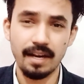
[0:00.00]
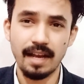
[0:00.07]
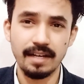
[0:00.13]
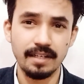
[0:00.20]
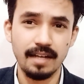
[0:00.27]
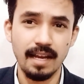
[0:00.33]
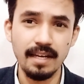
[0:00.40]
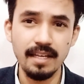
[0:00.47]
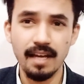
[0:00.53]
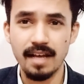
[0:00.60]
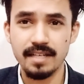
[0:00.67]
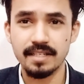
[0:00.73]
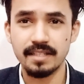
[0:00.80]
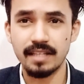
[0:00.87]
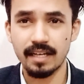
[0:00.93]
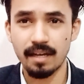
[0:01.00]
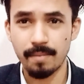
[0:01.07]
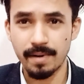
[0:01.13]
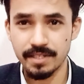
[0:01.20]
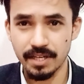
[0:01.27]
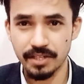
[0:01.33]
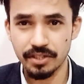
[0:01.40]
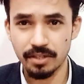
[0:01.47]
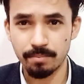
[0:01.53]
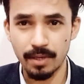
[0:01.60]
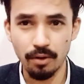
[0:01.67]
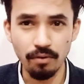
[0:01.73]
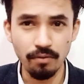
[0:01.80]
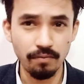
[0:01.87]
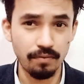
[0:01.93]
Delhi, ask in the comment section
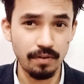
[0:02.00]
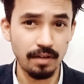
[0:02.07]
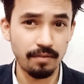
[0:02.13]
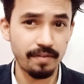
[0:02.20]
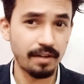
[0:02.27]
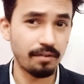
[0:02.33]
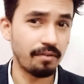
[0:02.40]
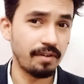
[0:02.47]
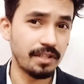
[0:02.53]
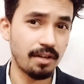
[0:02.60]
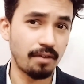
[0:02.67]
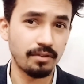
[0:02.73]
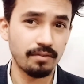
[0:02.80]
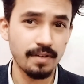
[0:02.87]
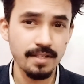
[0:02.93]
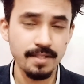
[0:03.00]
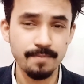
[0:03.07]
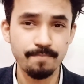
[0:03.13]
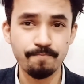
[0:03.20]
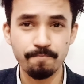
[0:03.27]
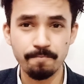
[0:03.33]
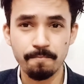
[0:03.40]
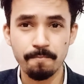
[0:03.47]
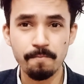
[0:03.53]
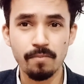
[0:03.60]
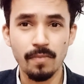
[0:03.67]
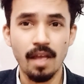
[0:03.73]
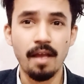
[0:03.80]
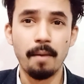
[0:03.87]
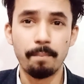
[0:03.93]
below. Feel free to reach out to us.
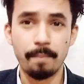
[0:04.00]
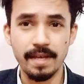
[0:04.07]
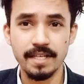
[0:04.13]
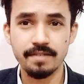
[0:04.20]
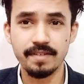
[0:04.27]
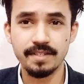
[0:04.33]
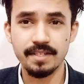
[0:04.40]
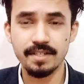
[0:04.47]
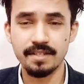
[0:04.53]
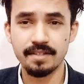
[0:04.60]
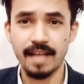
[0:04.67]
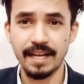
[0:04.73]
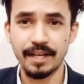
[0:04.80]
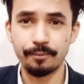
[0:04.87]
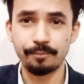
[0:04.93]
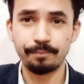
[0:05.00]
Best wishes. Thank you.